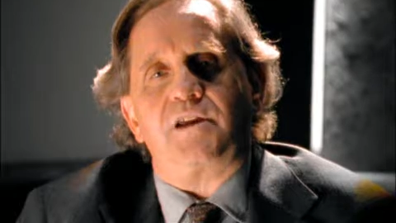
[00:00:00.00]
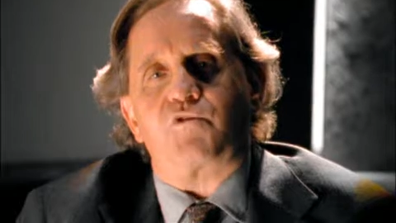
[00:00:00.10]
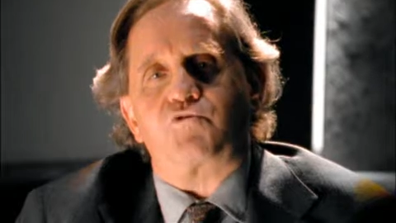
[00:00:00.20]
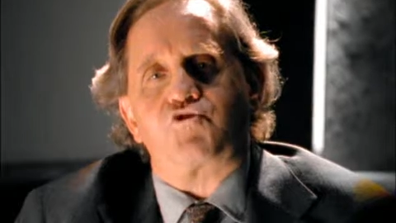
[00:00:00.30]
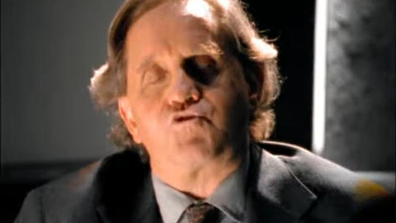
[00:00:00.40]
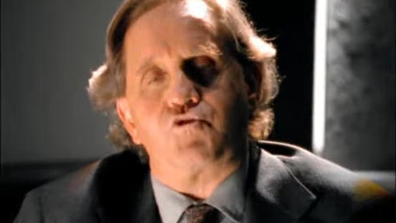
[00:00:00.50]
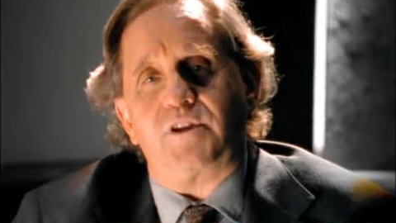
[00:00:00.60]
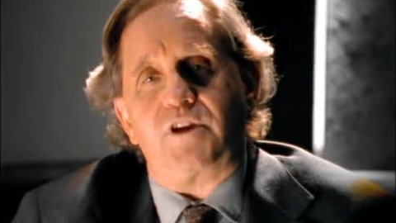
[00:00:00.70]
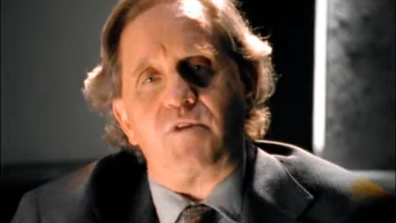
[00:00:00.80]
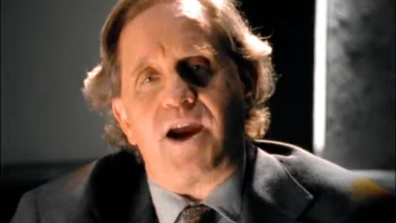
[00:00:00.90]
of a
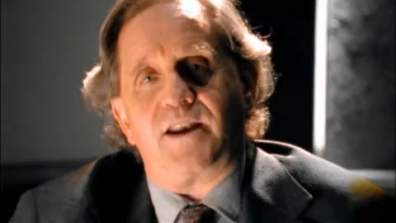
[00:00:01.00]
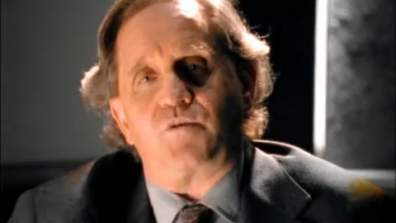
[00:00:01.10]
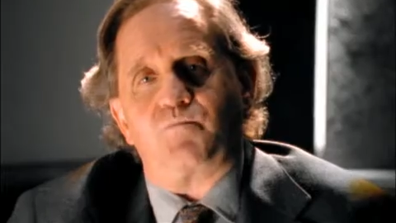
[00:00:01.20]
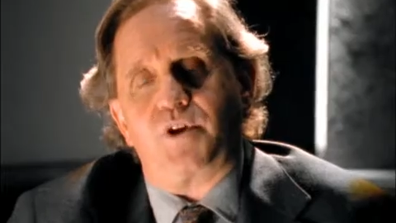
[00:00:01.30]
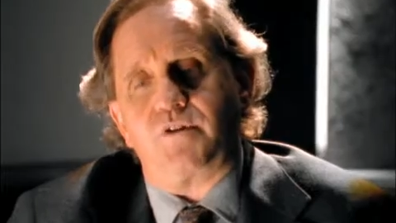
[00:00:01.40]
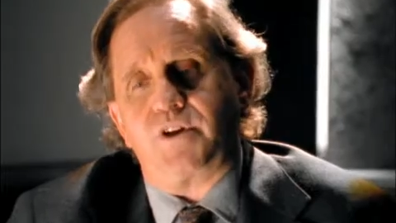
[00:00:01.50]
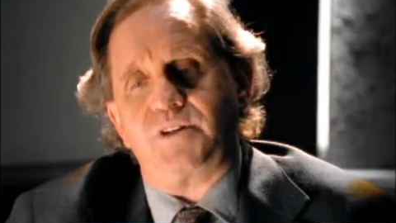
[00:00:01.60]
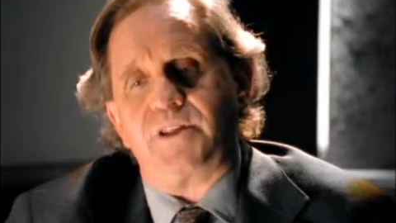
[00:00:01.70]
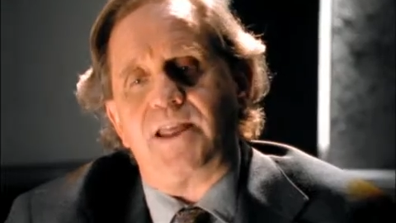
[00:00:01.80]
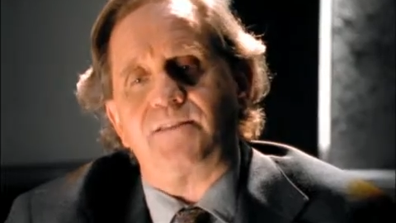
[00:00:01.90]
truly radical
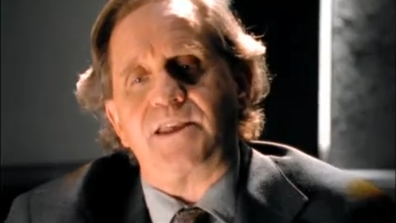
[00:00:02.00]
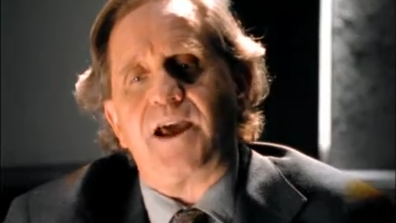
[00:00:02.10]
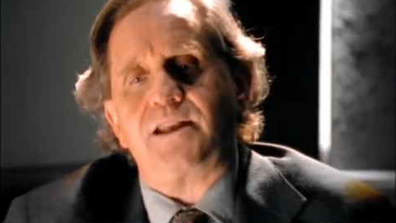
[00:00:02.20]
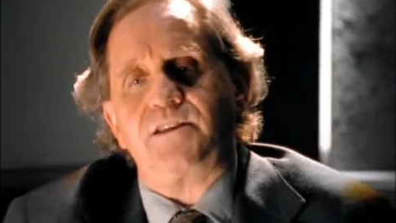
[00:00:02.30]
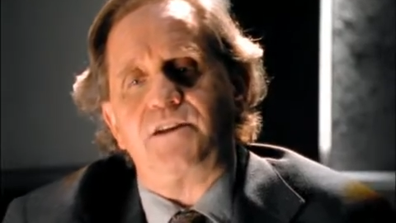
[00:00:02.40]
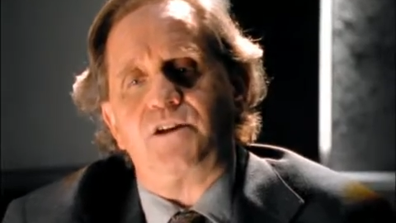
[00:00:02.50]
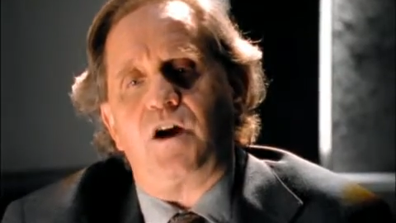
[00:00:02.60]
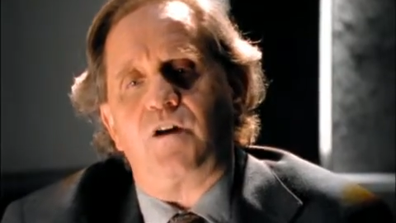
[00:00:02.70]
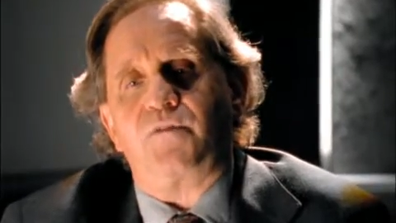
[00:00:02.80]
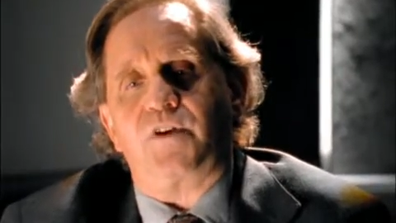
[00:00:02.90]
period, and the idea
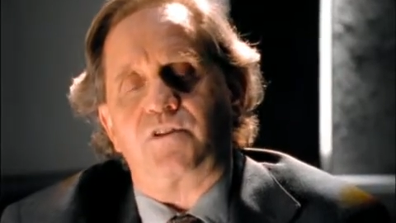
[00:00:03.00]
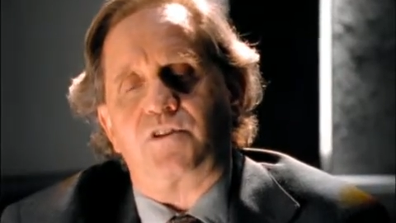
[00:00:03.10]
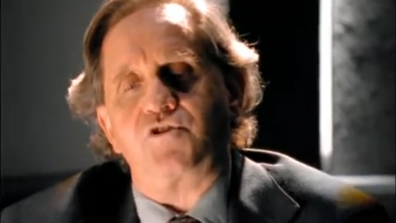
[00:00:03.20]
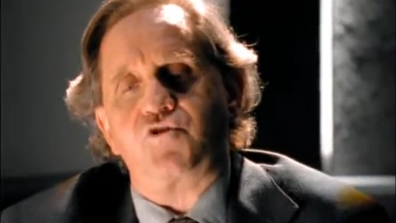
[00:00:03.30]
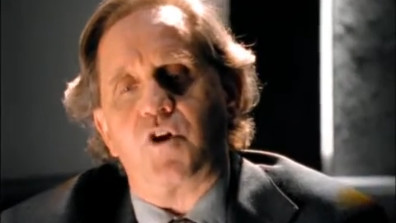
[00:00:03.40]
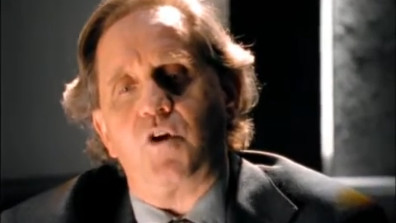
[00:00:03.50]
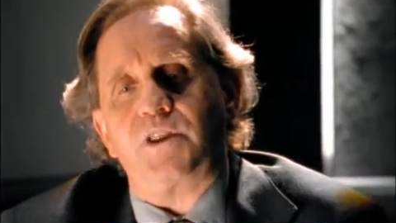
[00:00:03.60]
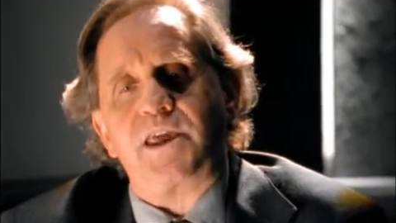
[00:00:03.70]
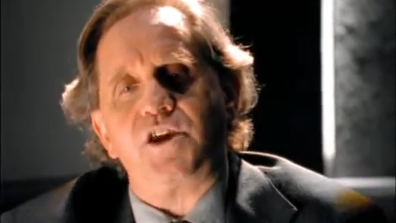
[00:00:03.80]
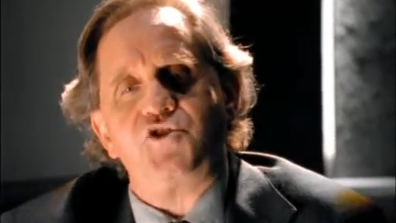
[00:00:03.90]
of
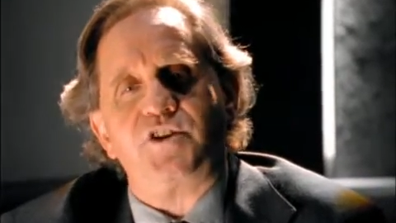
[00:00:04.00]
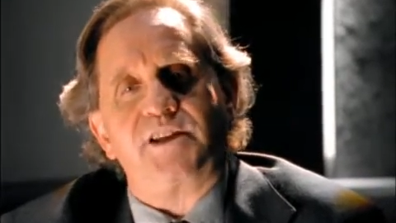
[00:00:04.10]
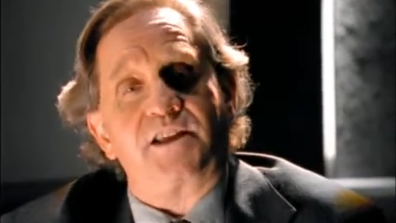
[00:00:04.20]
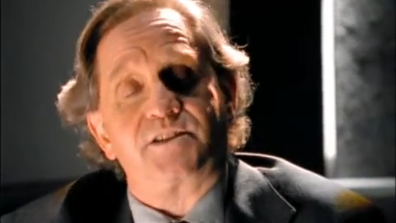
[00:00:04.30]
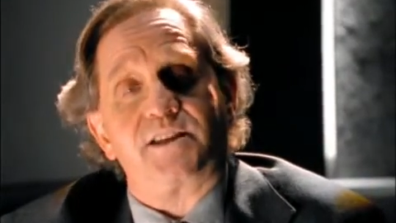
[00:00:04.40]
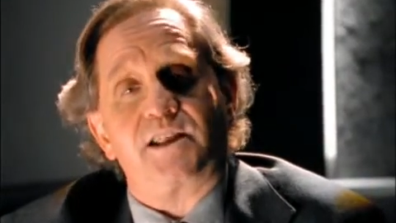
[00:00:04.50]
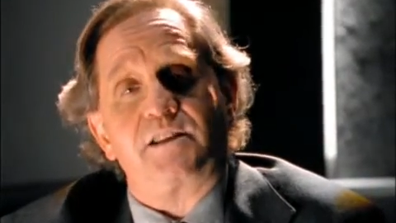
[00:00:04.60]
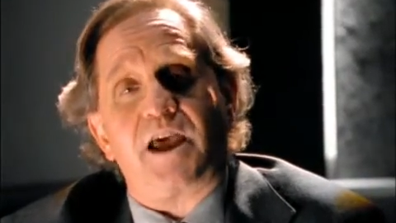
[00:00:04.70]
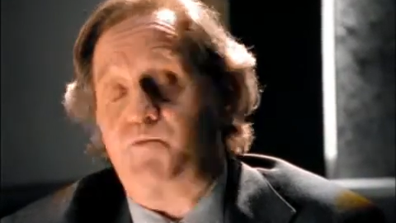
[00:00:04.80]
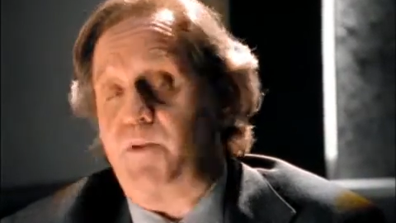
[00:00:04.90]
controlling aging and
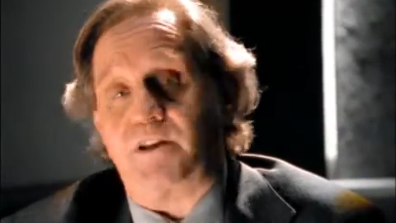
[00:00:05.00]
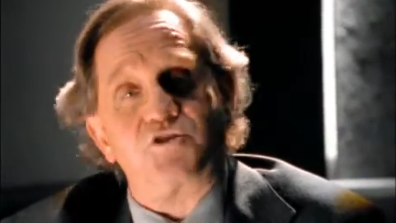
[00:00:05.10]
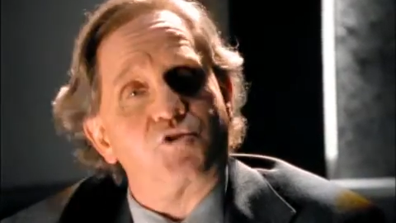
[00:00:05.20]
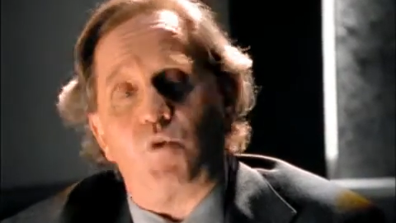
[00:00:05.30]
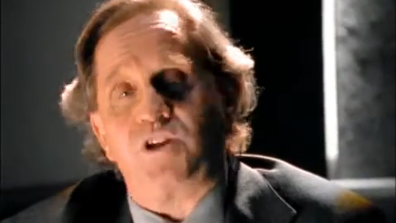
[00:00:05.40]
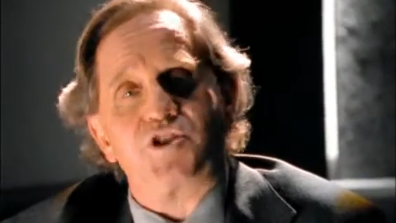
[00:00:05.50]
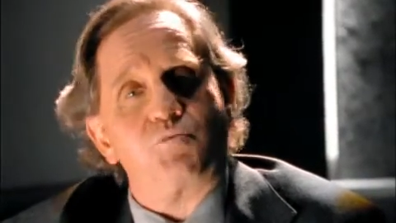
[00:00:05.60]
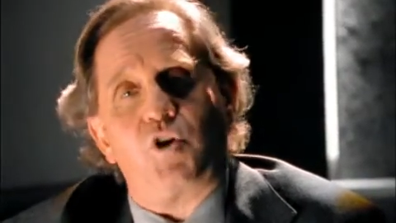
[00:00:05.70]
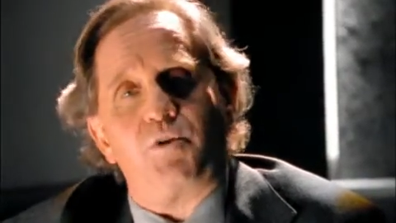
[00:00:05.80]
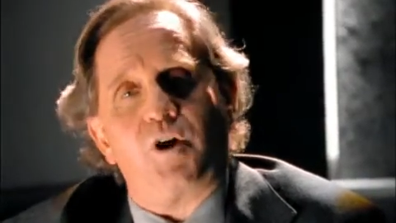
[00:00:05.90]
extending lifespan is just one
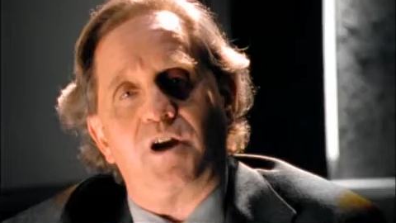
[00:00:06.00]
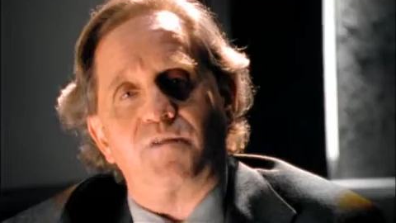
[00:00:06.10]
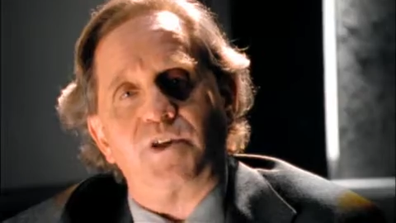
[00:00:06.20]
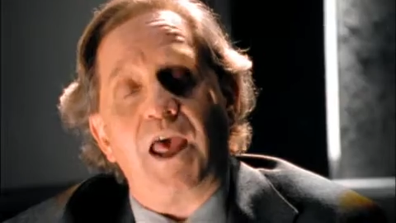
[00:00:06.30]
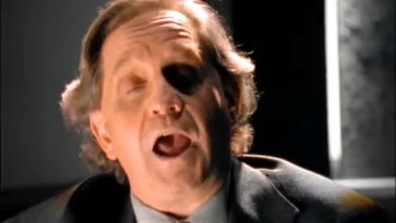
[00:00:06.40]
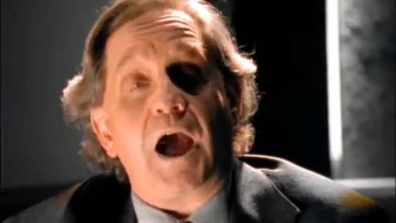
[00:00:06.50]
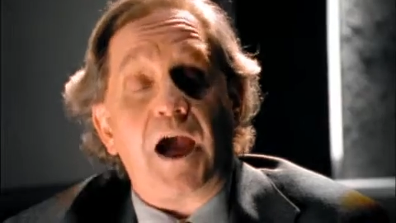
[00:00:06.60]
small part of it.